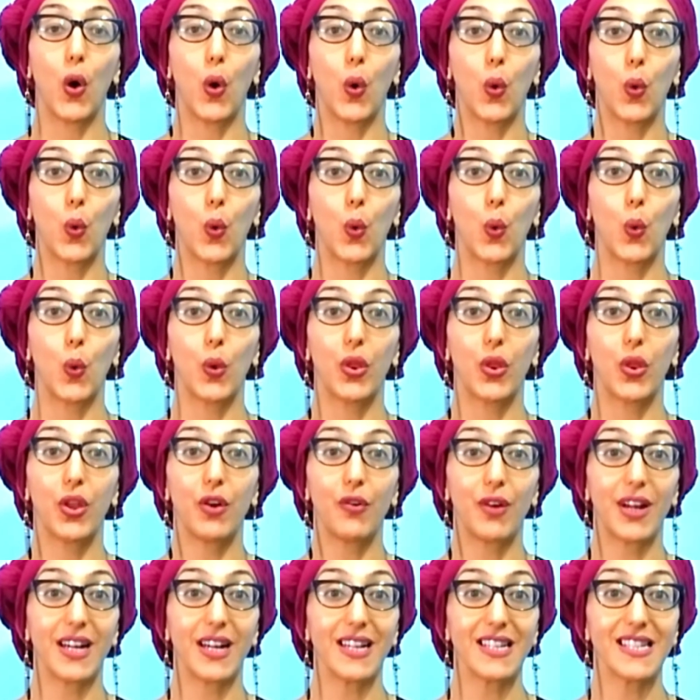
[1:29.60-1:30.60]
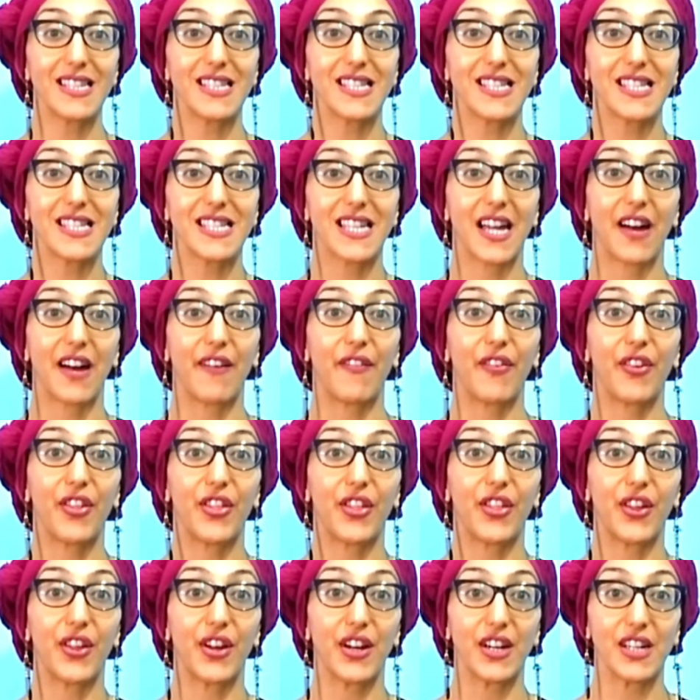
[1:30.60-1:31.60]
All the rest have
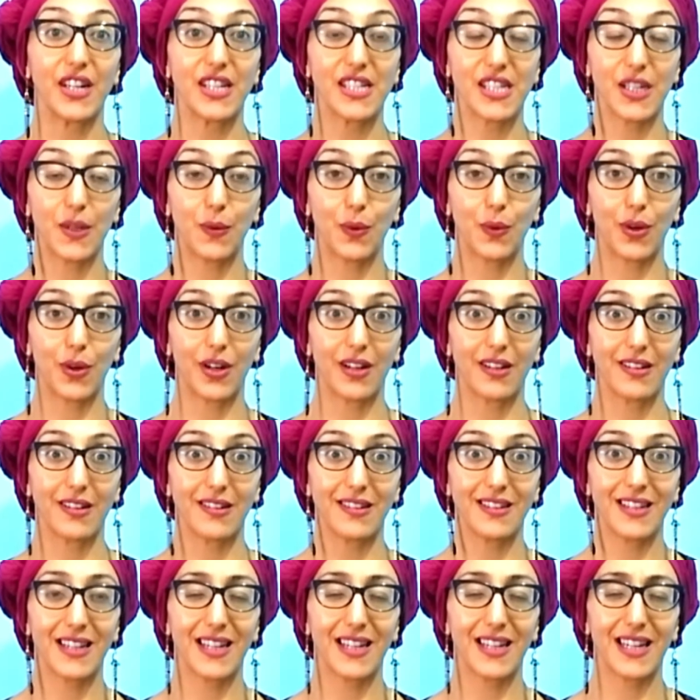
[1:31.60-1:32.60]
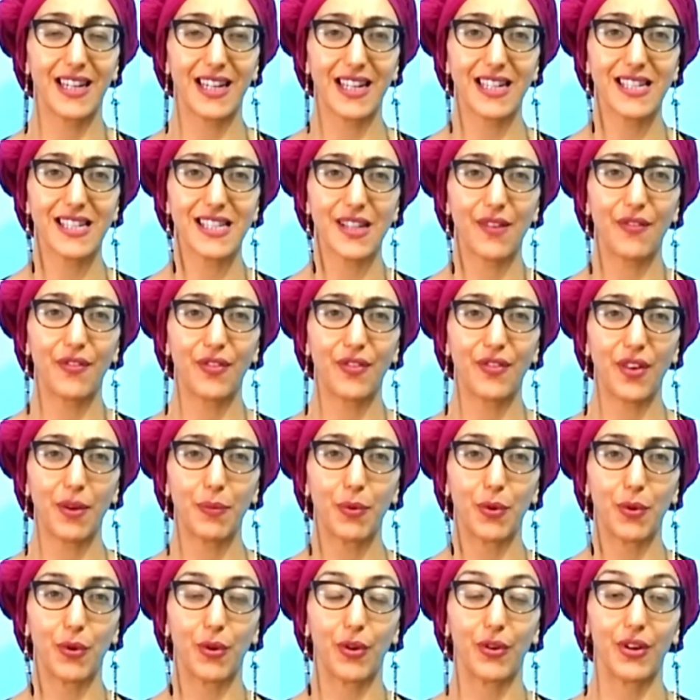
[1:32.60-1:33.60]
31 except
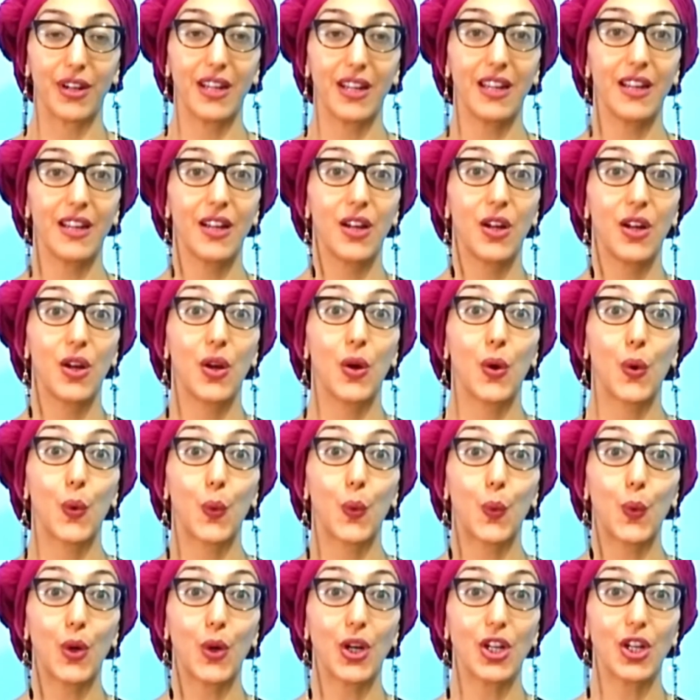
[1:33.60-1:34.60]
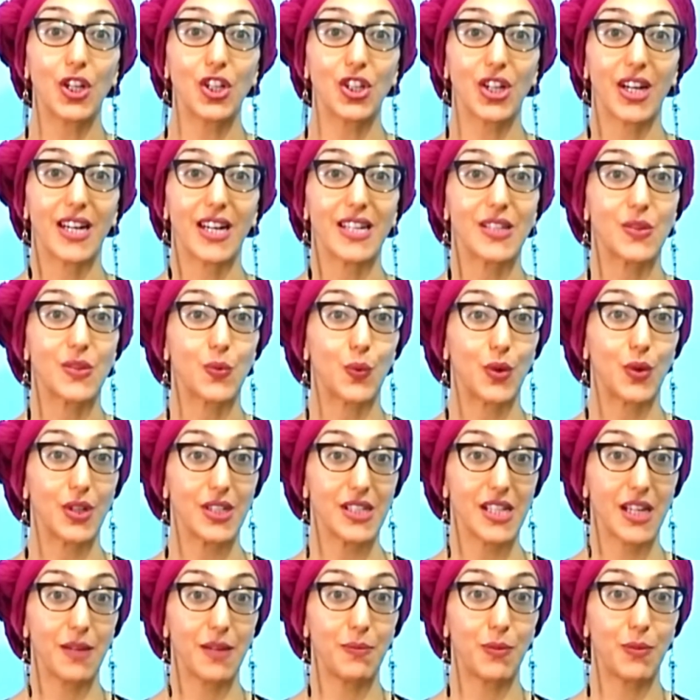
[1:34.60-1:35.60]
February, which has one
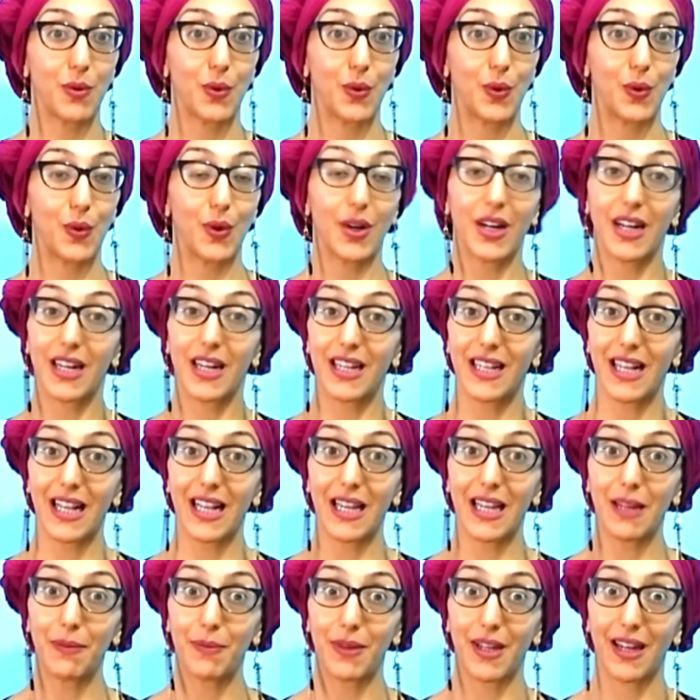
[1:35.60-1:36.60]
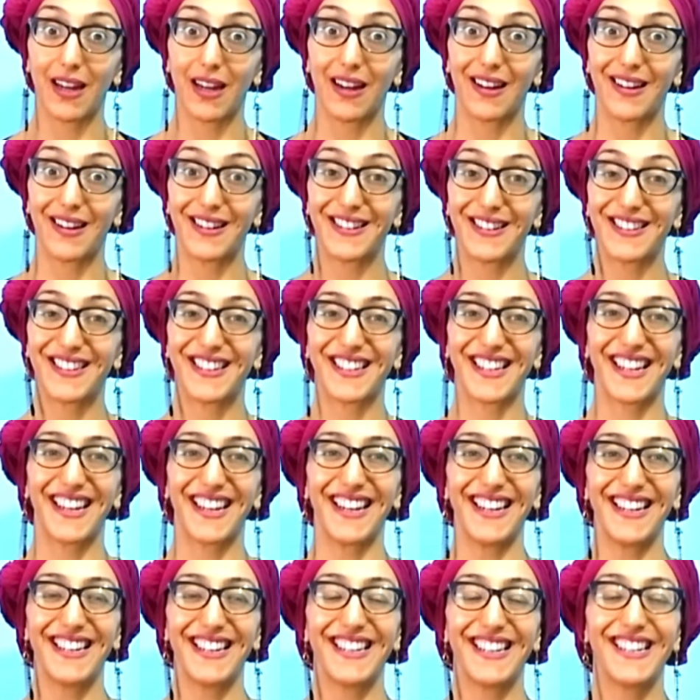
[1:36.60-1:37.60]
day more in a leap year.
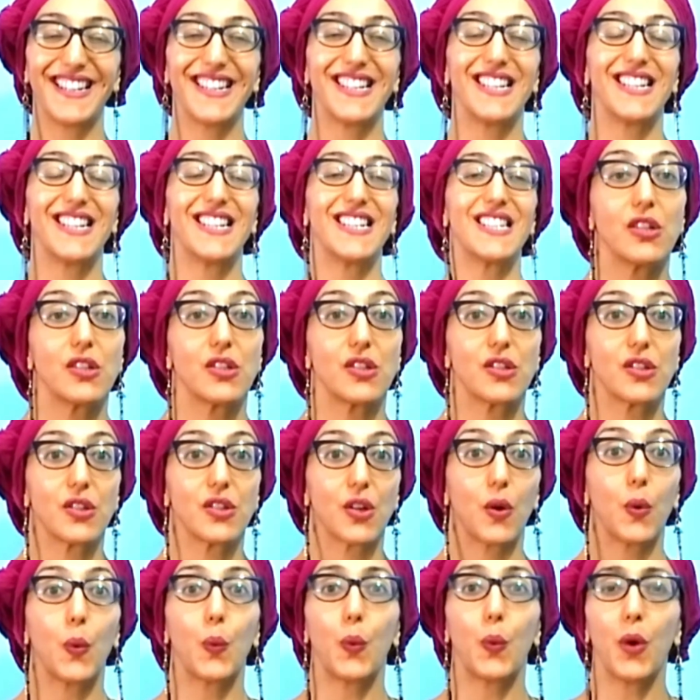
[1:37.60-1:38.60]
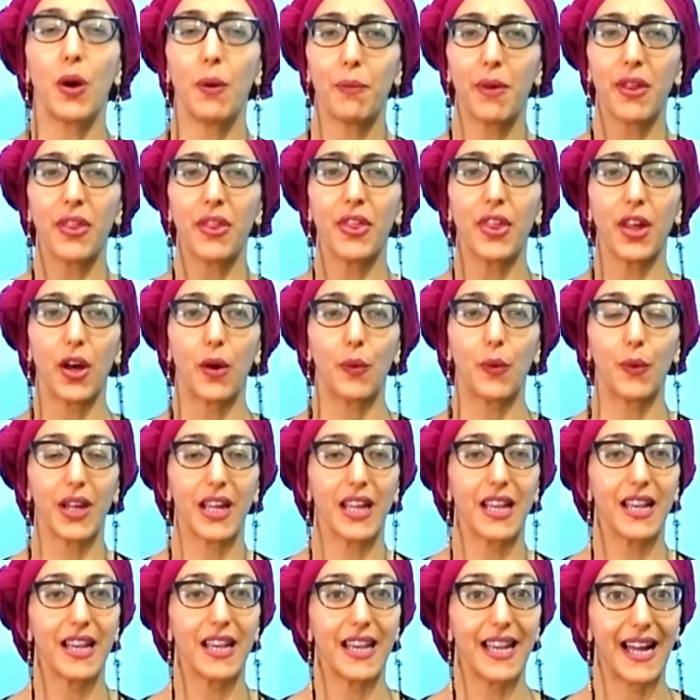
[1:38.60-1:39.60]
Okay, so what month are we
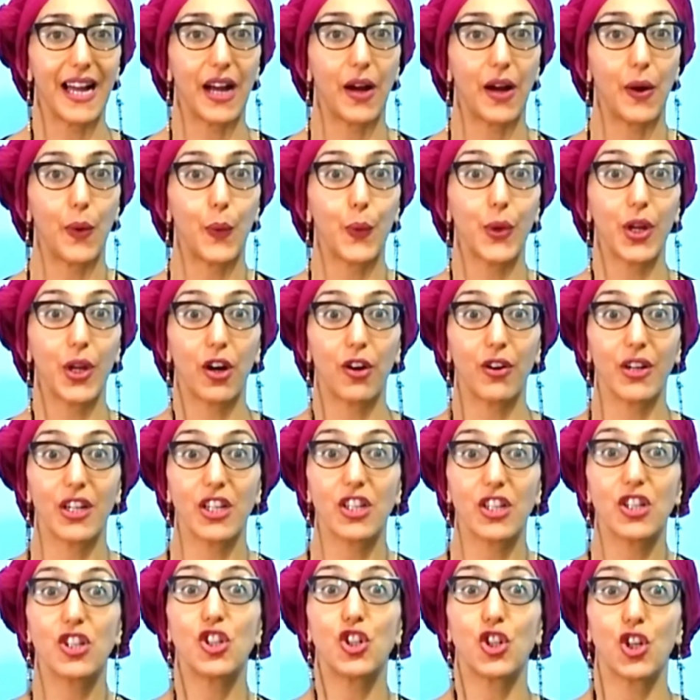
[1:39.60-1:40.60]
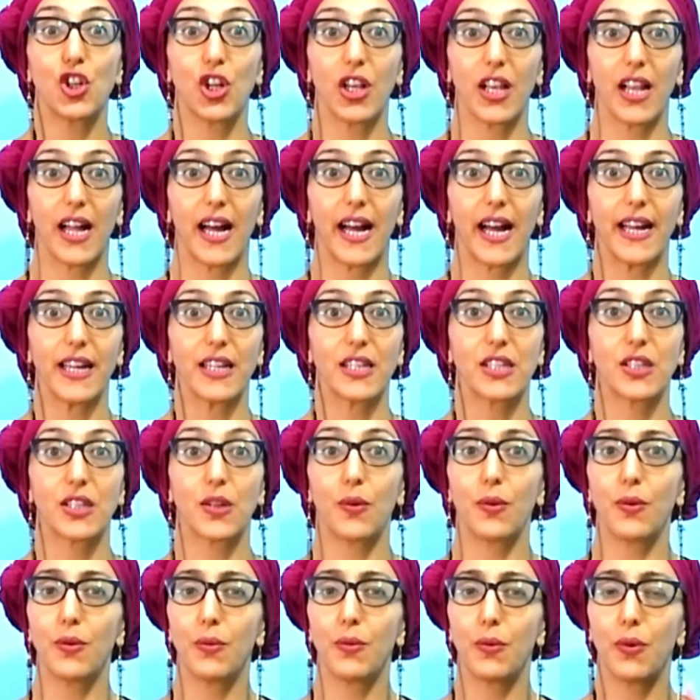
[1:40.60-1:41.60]
in now? We are in July.
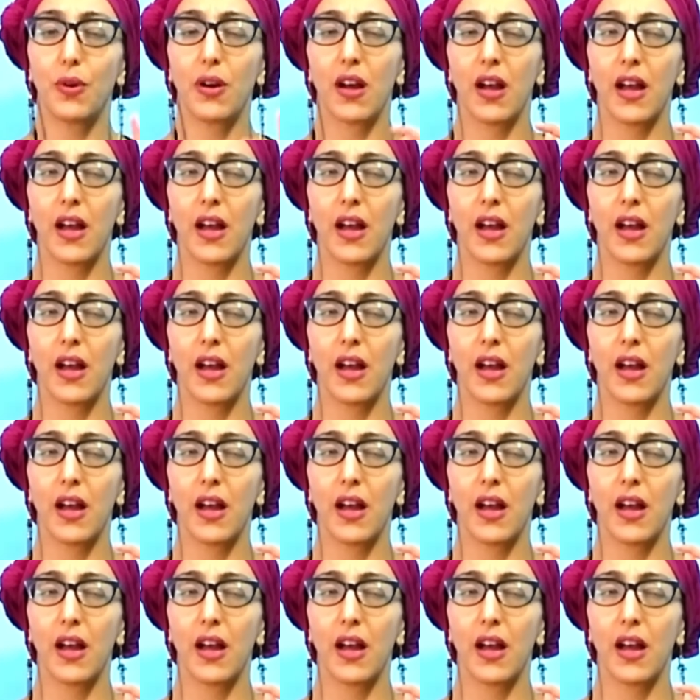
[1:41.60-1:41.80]
So